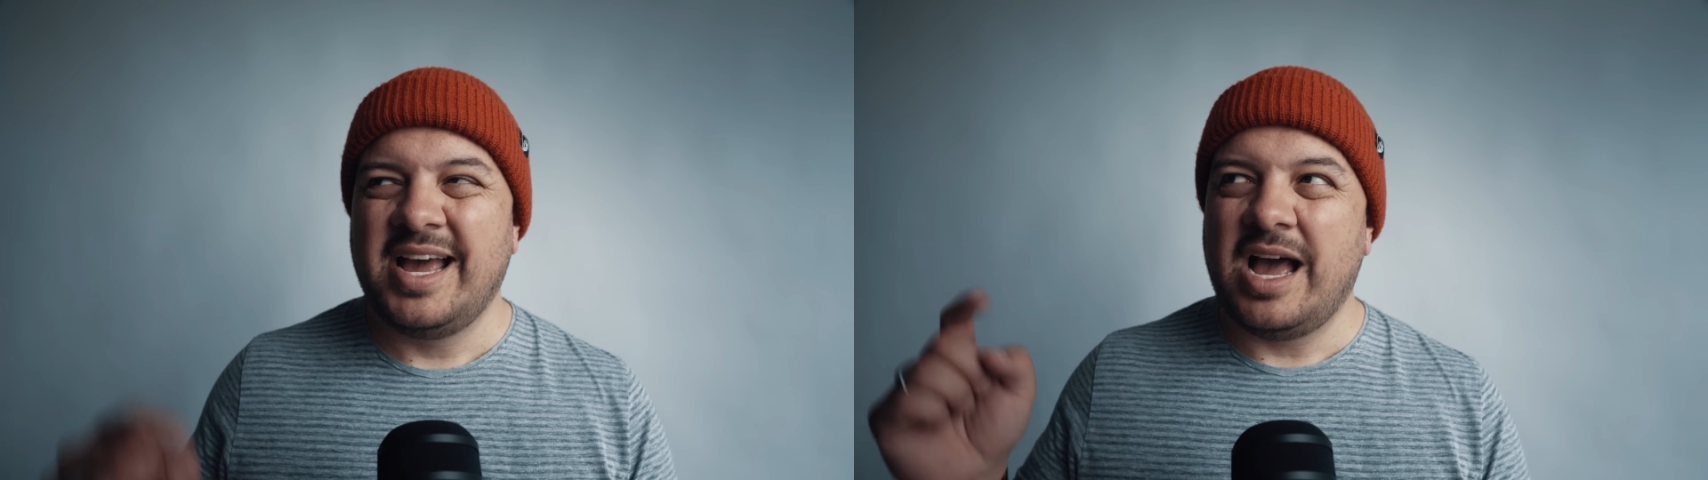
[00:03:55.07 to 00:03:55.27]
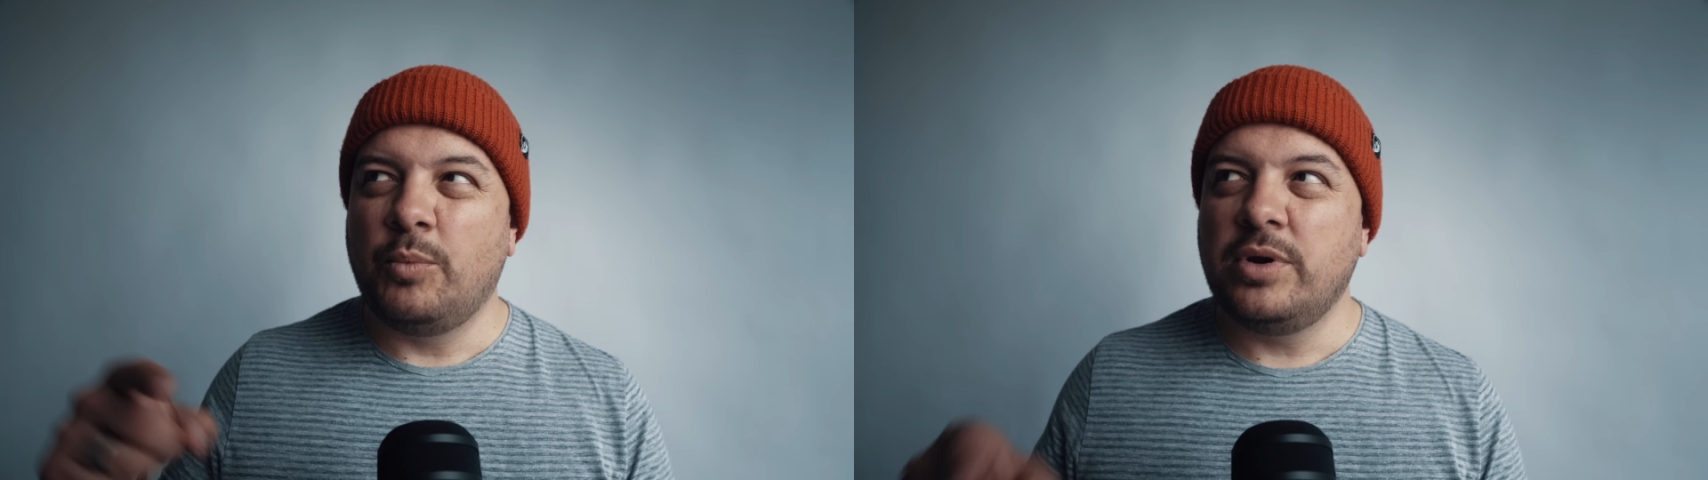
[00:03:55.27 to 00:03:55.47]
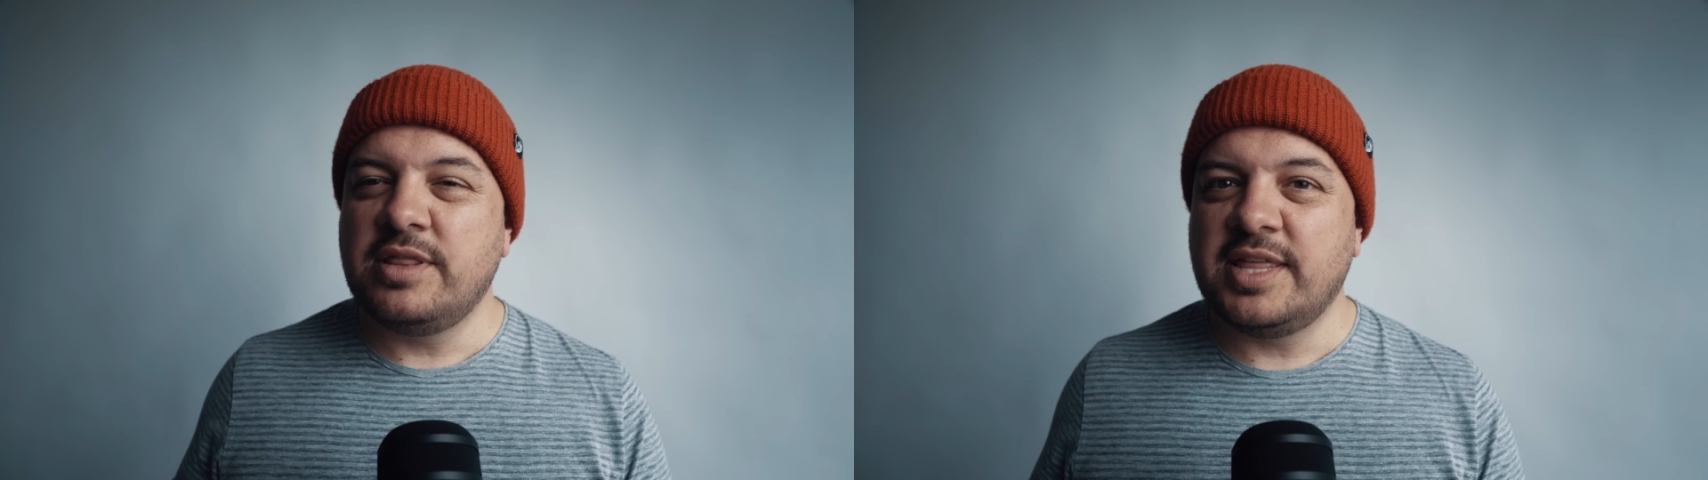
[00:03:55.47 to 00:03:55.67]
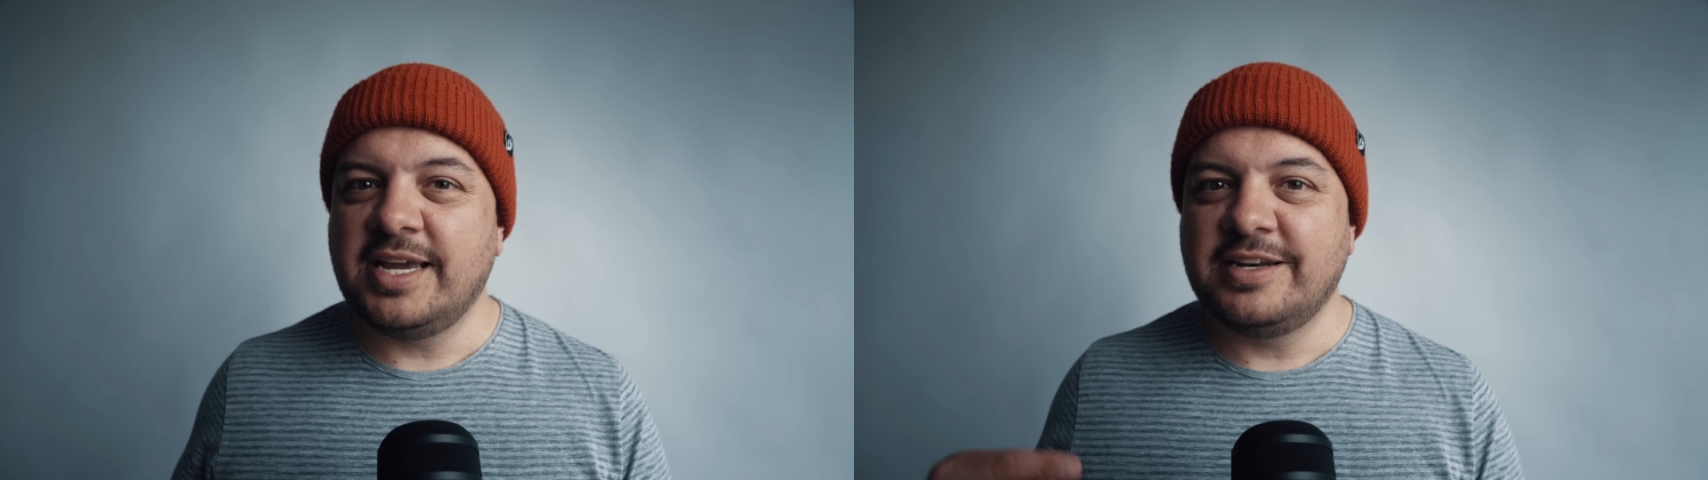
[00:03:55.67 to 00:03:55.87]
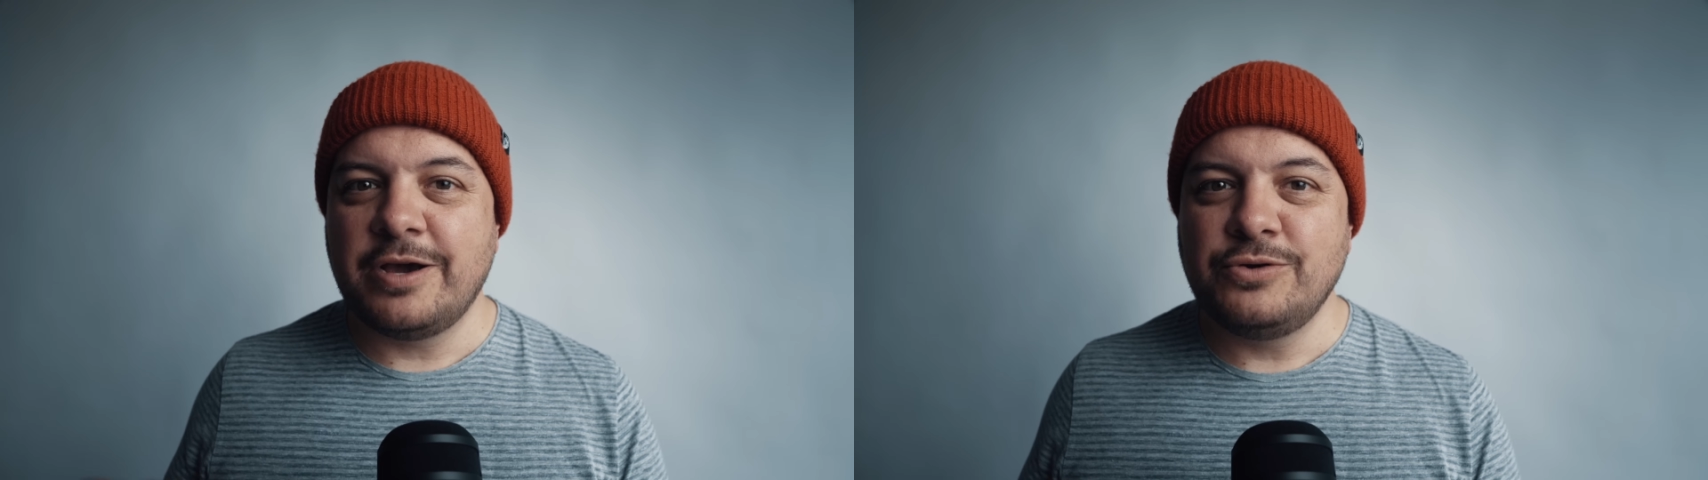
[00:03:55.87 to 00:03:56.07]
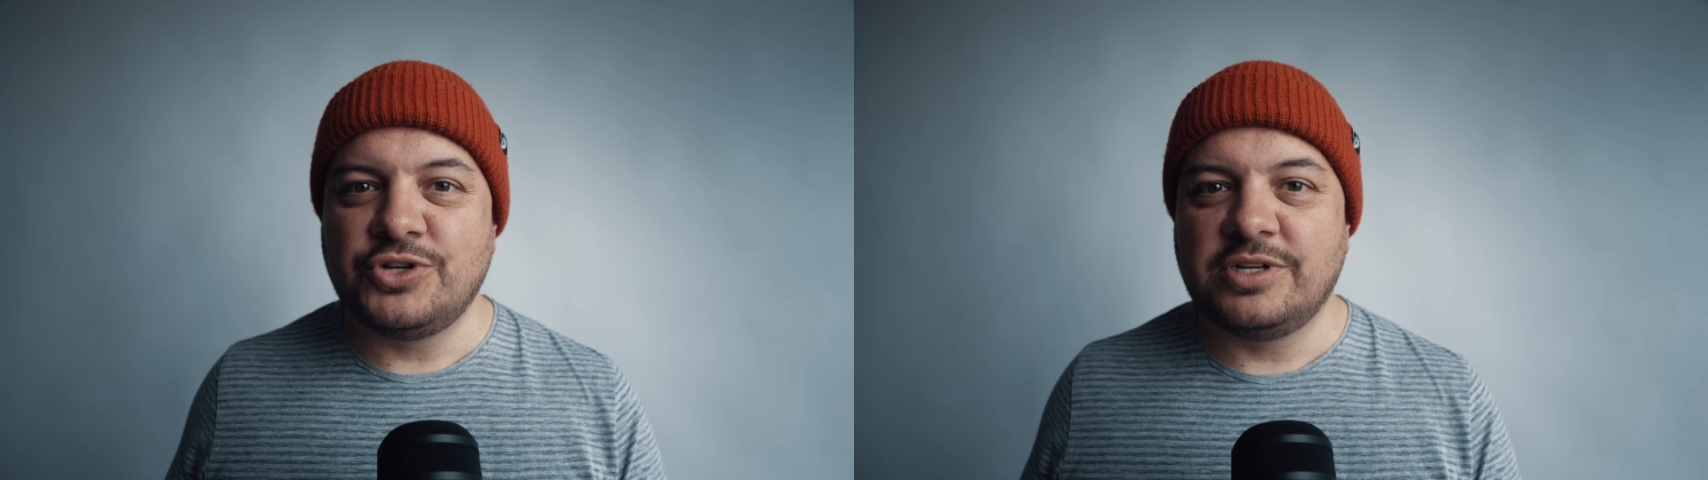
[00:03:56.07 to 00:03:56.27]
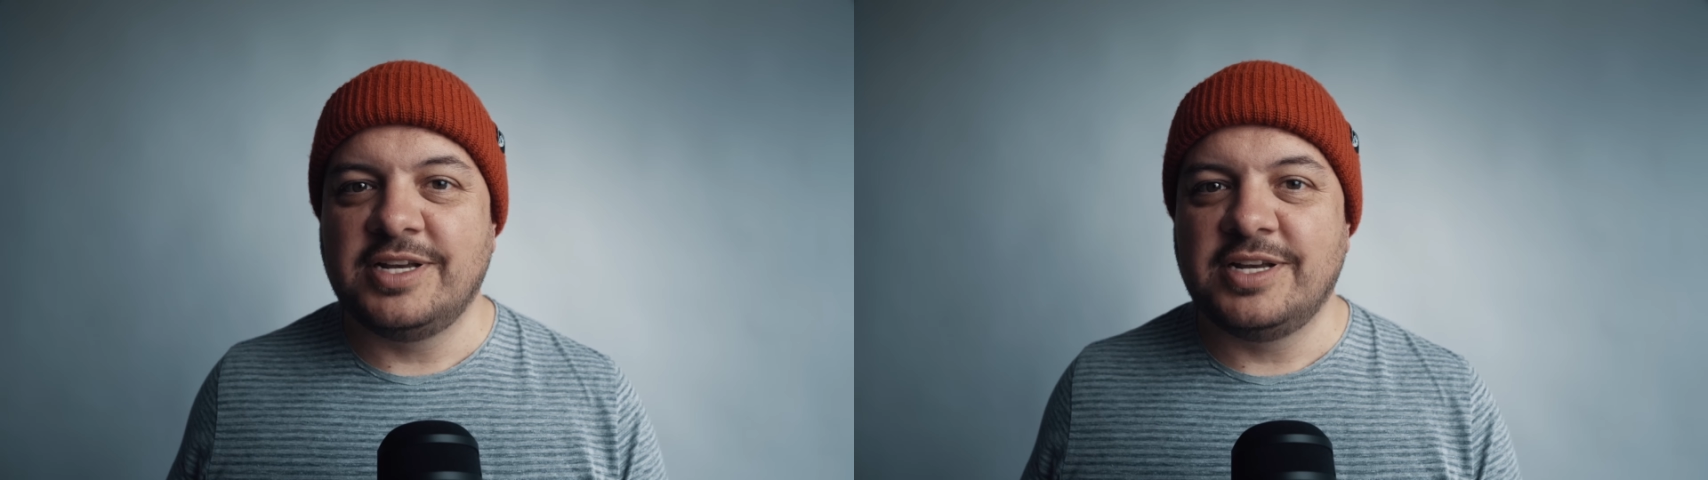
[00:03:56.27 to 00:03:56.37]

Now, one thing Notion